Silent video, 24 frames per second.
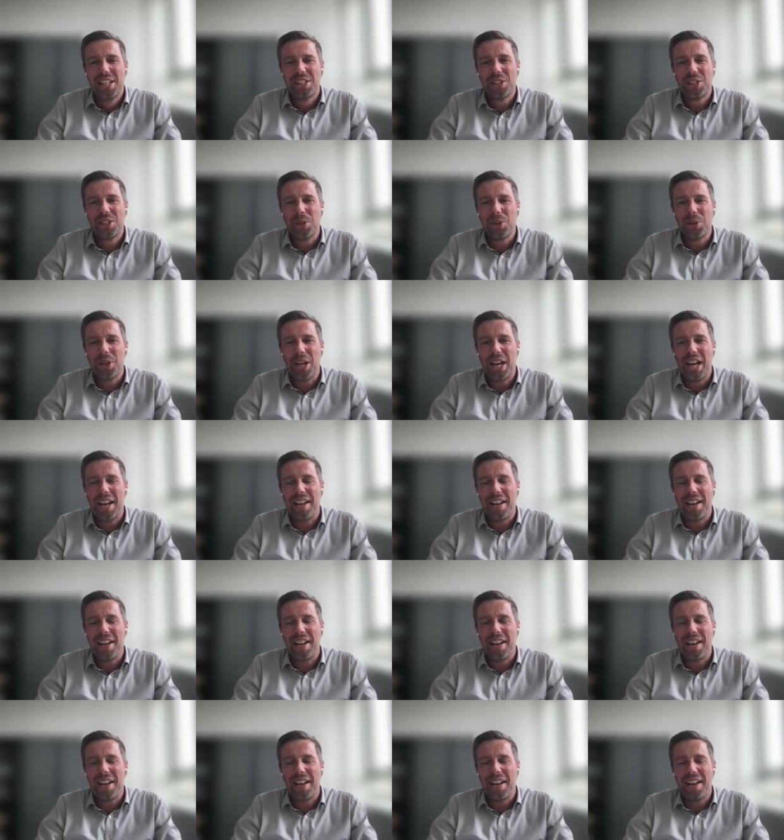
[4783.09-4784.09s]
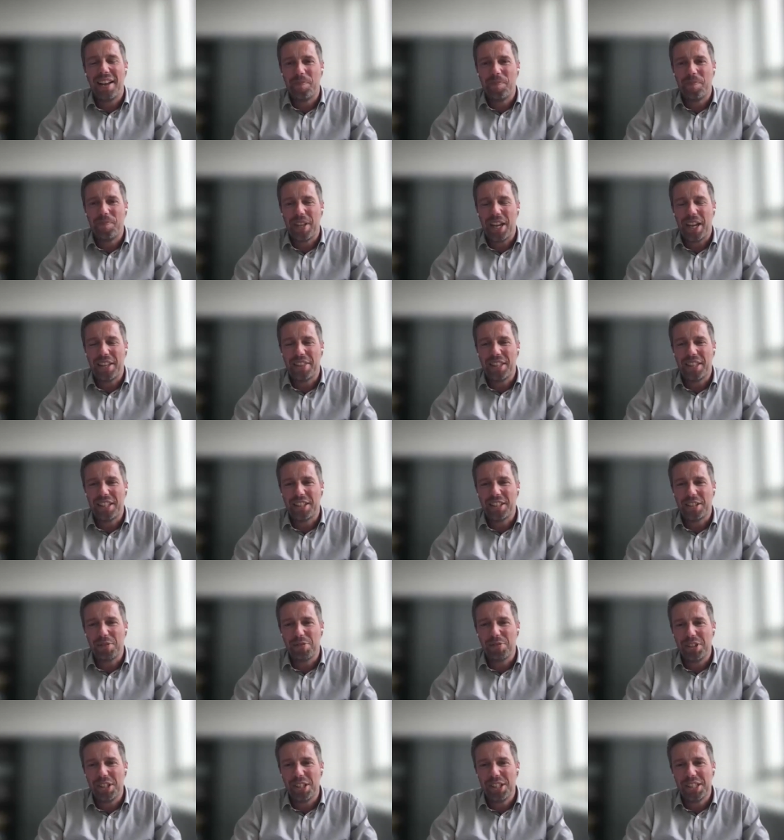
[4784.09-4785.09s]
So I
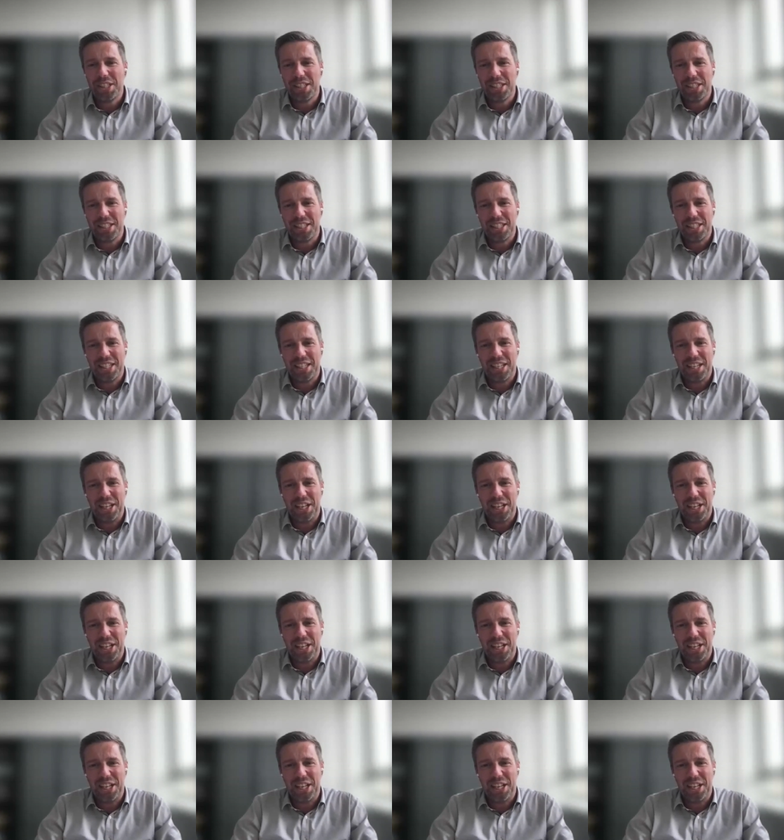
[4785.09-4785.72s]
think the field is